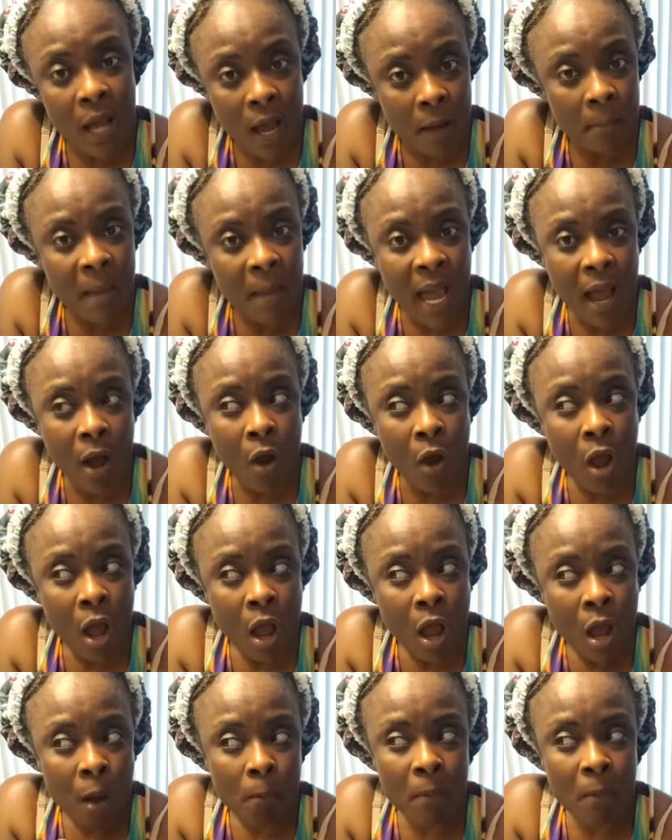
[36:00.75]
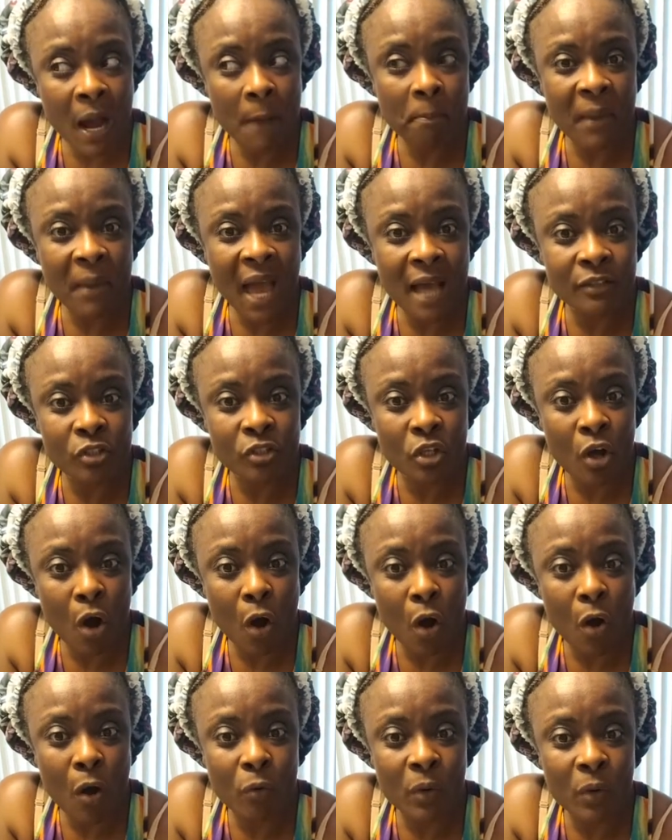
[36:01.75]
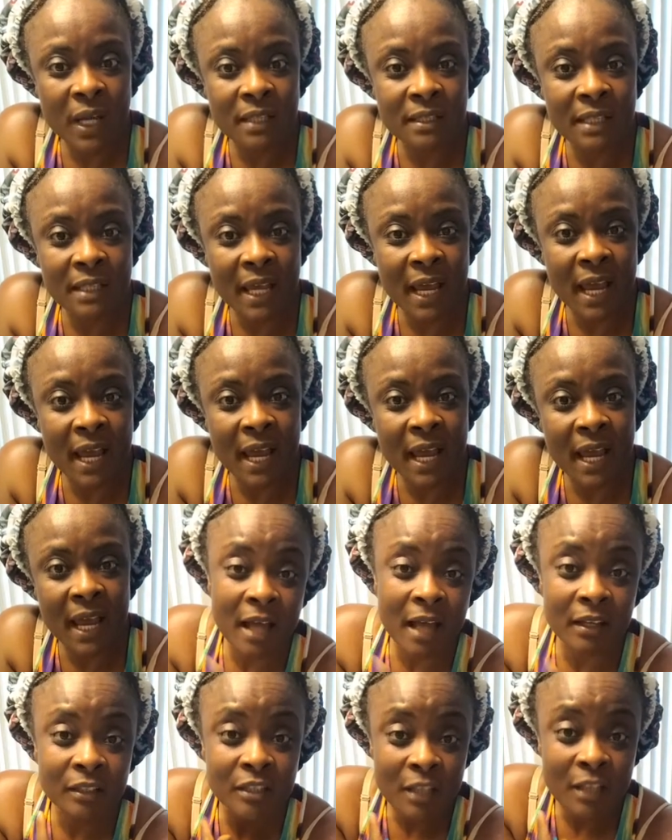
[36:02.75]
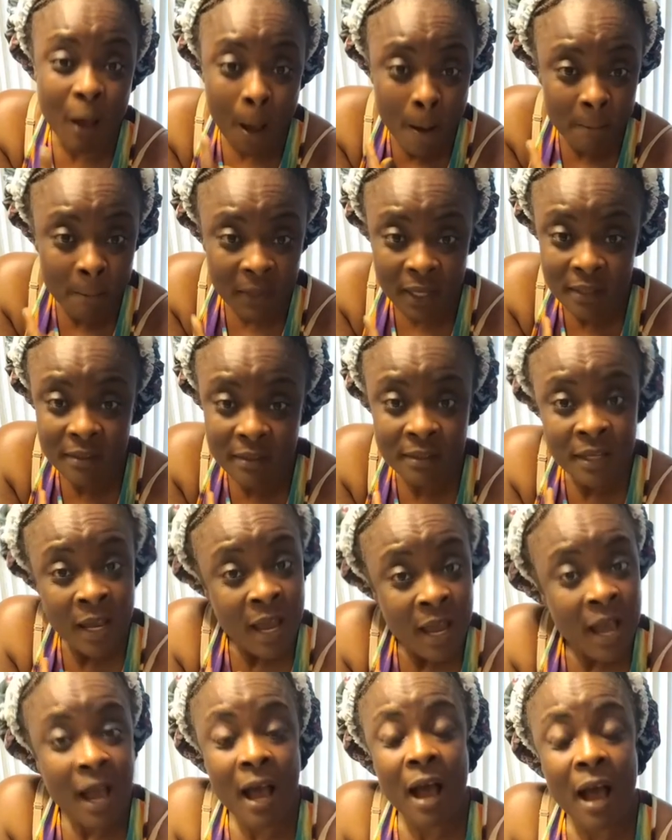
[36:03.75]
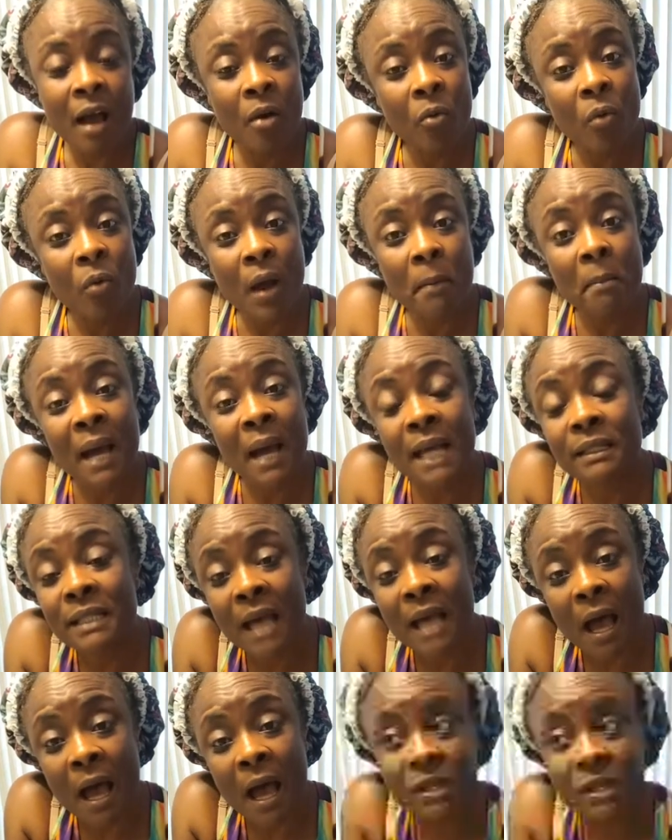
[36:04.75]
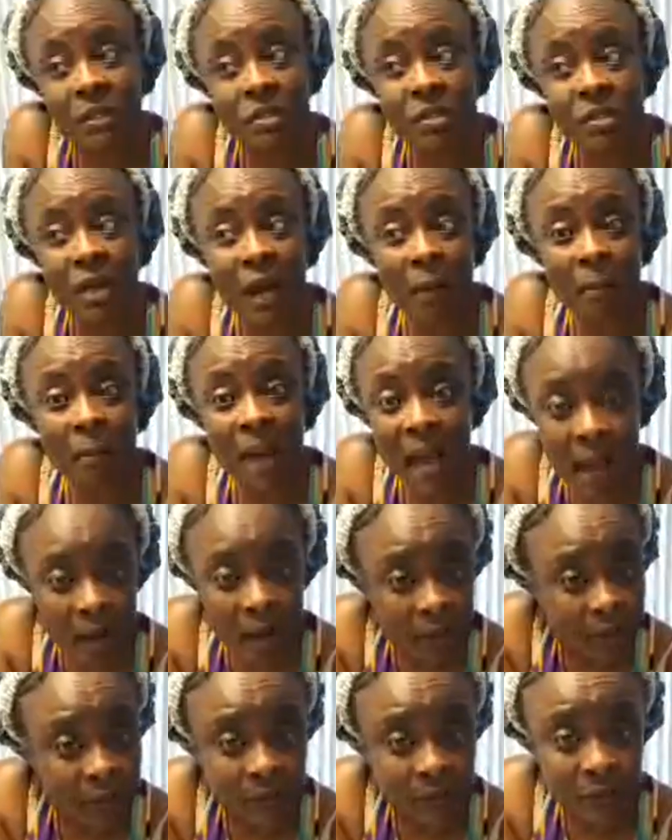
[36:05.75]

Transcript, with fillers: come out. My pastor always say, got a Thomas. I don't want my Thomas to come out,